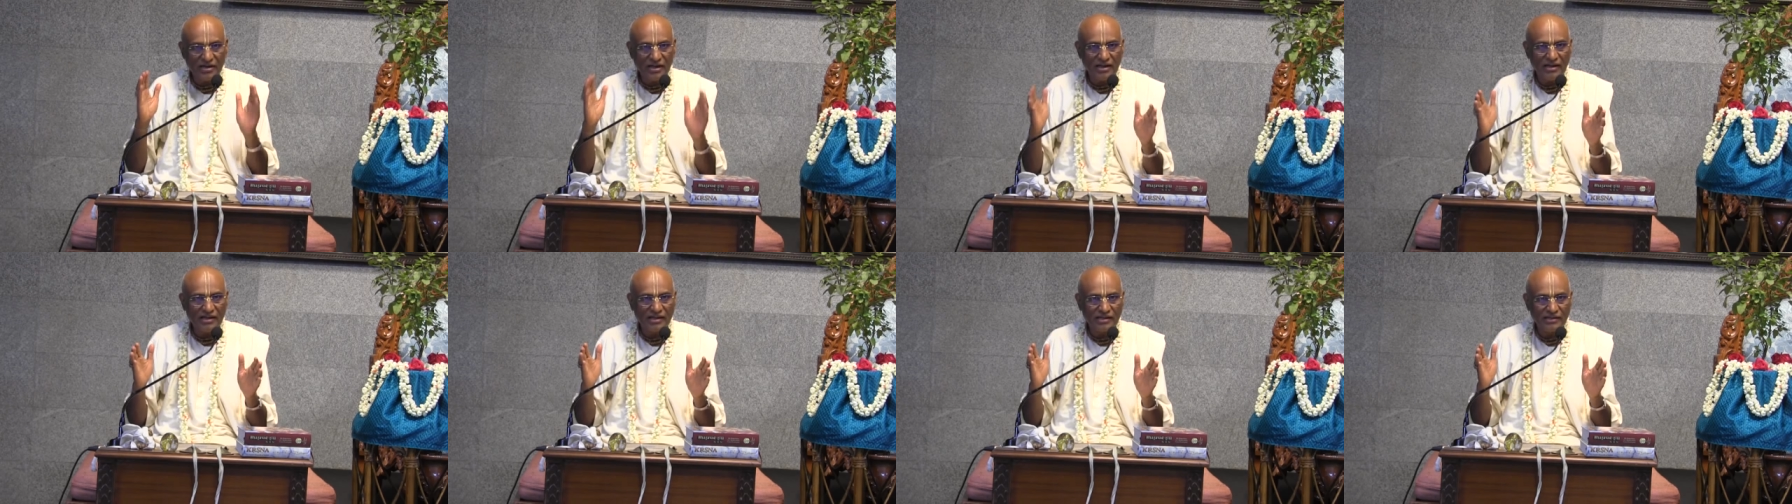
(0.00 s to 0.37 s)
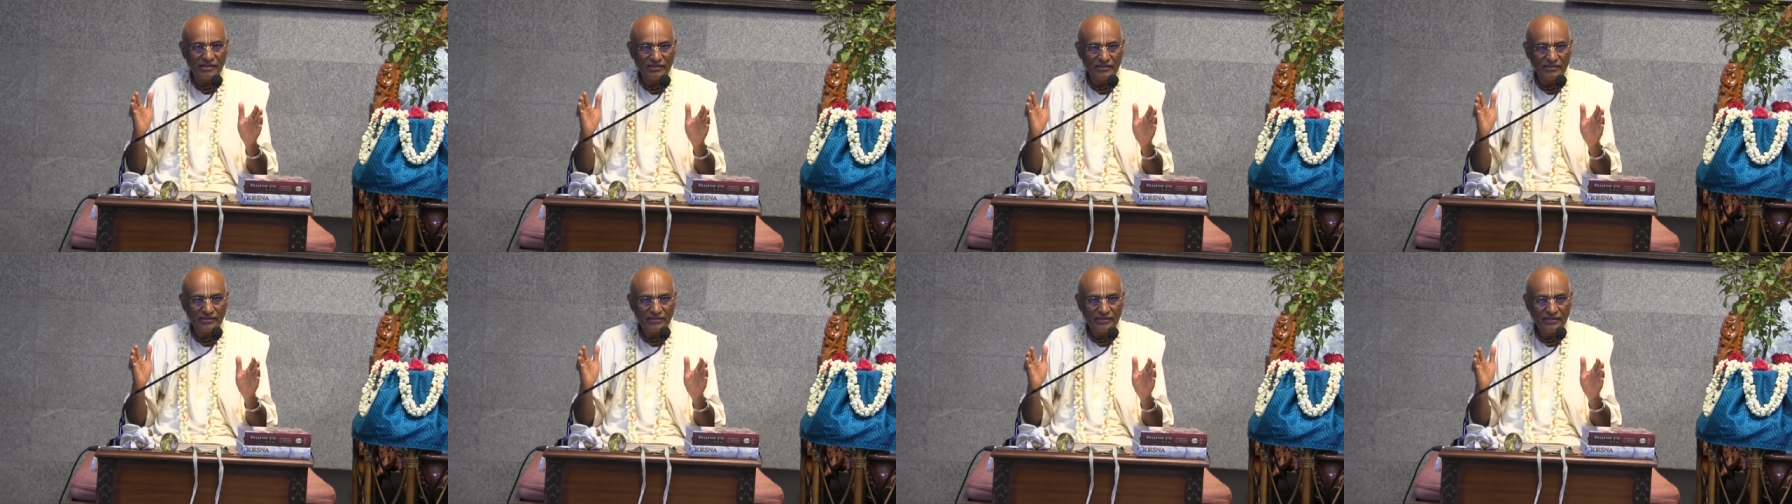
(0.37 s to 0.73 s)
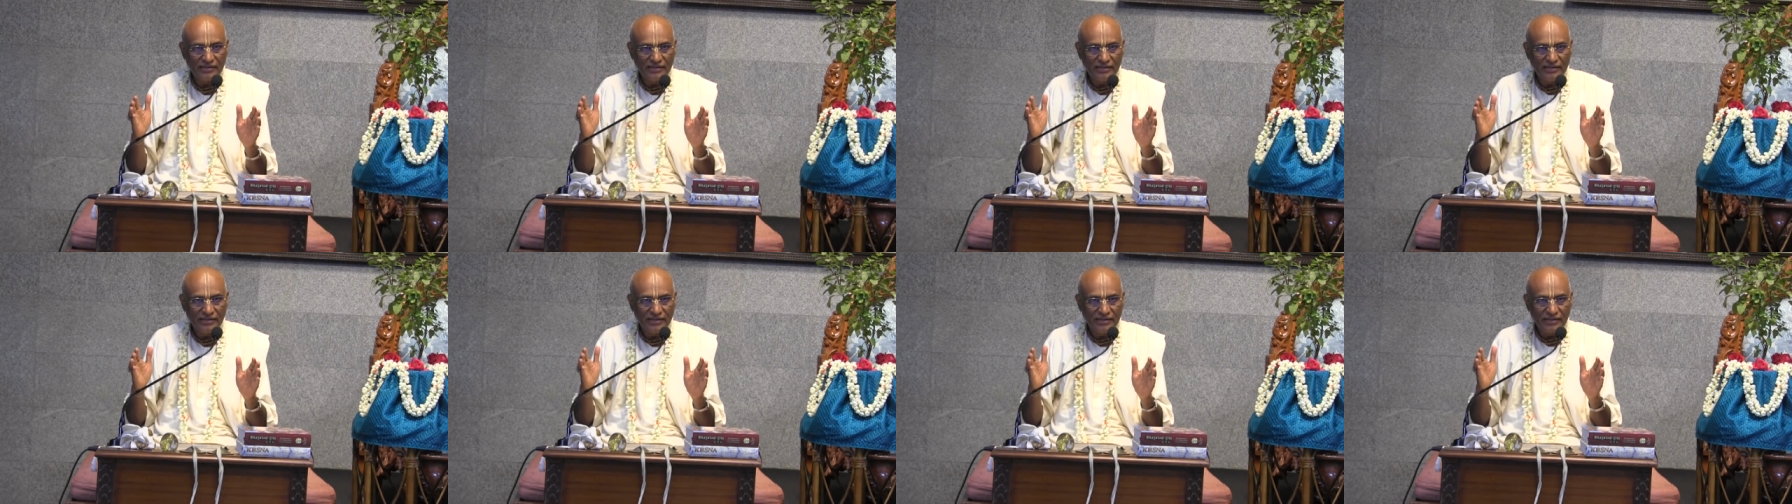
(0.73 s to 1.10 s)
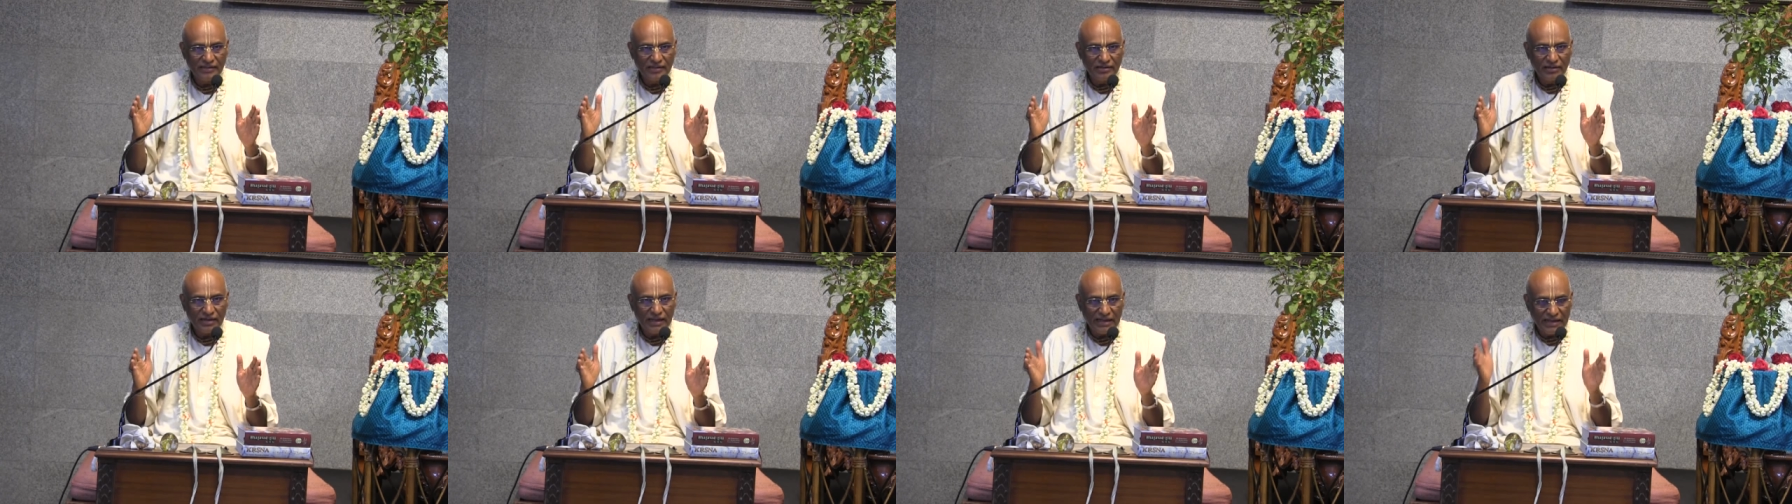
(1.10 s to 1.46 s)
Kala,
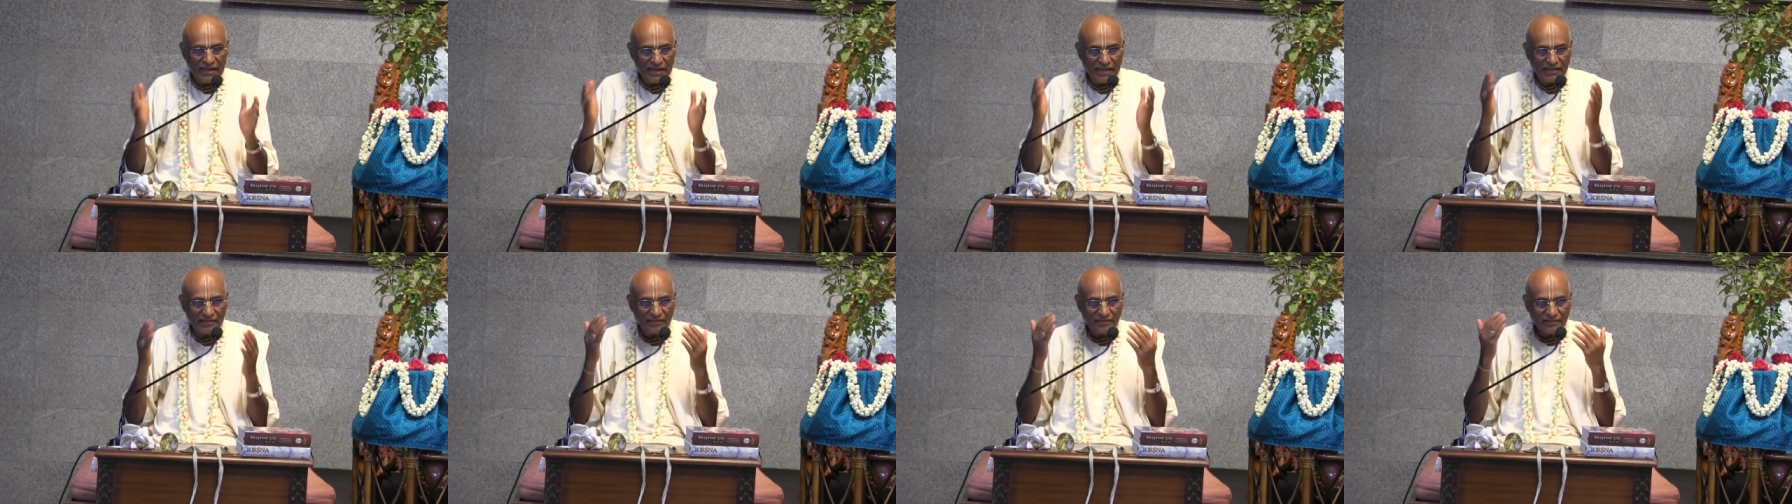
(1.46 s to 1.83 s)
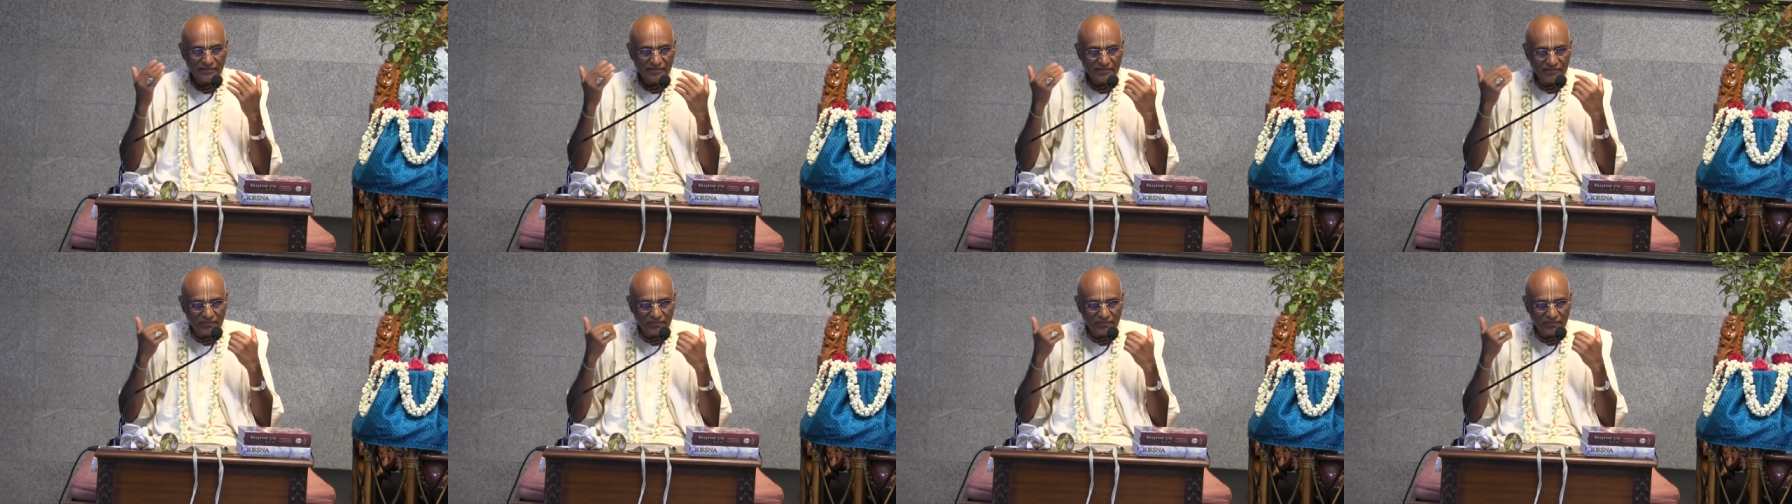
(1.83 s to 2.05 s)
again,